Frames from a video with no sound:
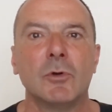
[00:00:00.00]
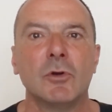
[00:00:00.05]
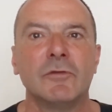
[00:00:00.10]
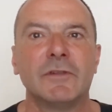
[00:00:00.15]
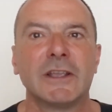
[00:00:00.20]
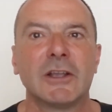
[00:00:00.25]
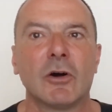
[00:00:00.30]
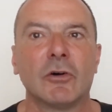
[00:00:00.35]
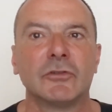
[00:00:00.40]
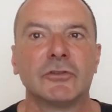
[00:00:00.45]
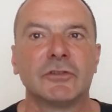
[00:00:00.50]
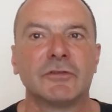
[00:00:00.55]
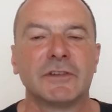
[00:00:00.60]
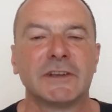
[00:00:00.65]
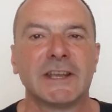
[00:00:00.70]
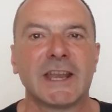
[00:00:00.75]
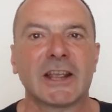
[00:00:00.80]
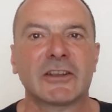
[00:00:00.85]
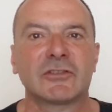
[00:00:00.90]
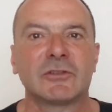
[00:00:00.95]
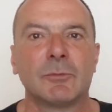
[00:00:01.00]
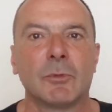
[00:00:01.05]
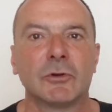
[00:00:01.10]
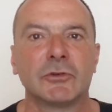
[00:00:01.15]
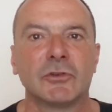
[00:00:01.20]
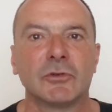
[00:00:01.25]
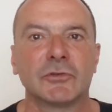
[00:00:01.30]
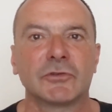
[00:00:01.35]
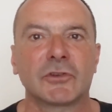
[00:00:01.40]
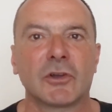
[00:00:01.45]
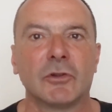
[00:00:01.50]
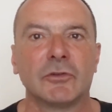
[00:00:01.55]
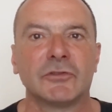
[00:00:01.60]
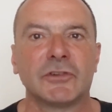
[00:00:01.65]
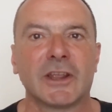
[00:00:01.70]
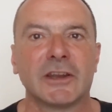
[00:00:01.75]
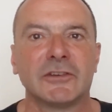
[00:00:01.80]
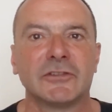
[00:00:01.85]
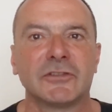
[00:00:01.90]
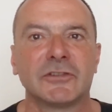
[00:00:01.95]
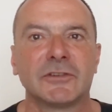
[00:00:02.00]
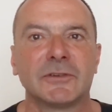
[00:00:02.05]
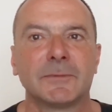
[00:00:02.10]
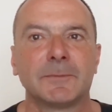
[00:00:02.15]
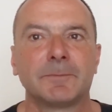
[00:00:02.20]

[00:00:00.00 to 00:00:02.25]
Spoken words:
moving on to the next module's content.